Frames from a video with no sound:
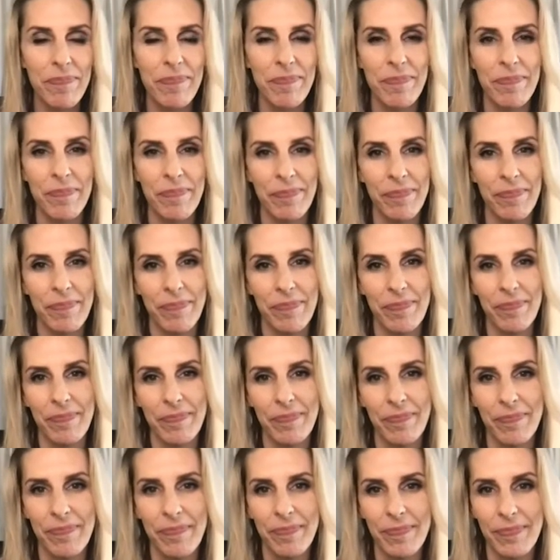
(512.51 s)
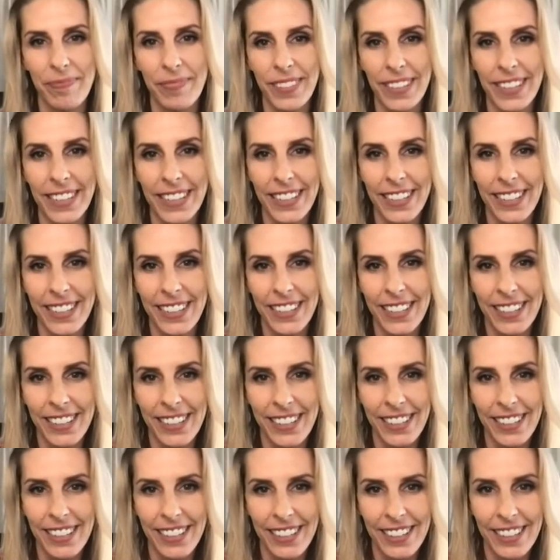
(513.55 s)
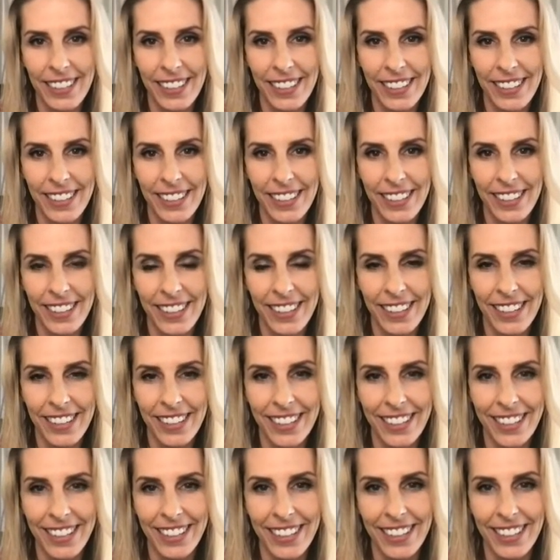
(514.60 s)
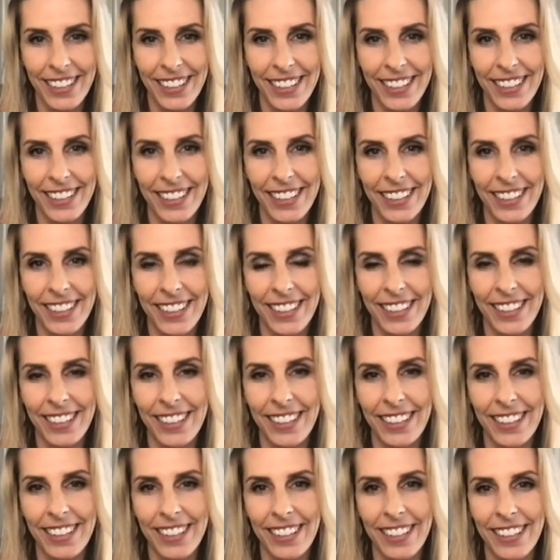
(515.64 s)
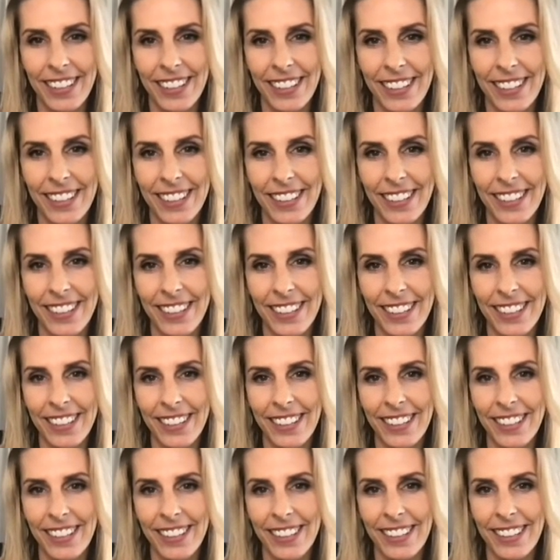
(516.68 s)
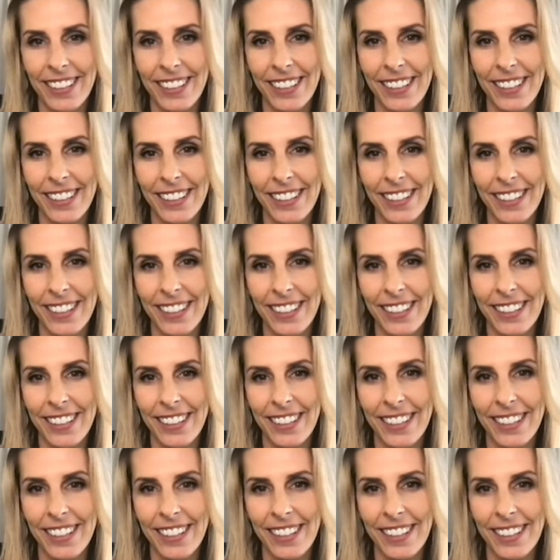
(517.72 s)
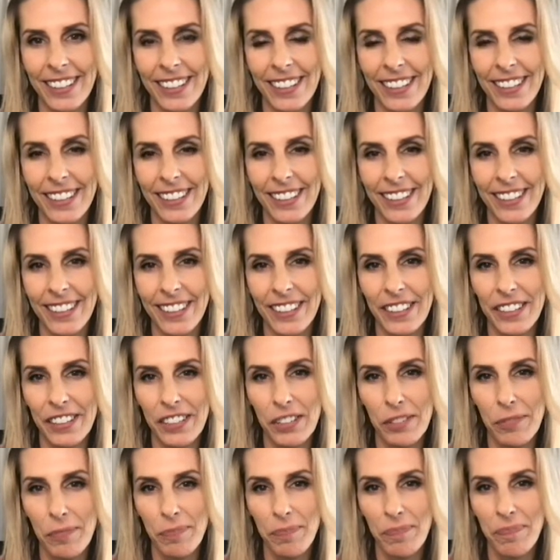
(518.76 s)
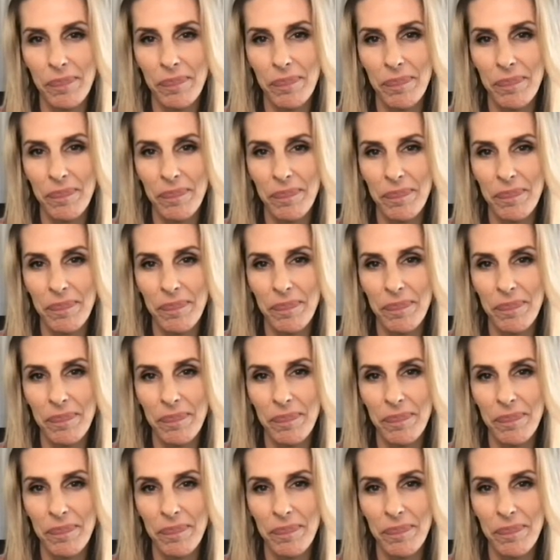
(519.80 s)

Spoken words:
[no speech]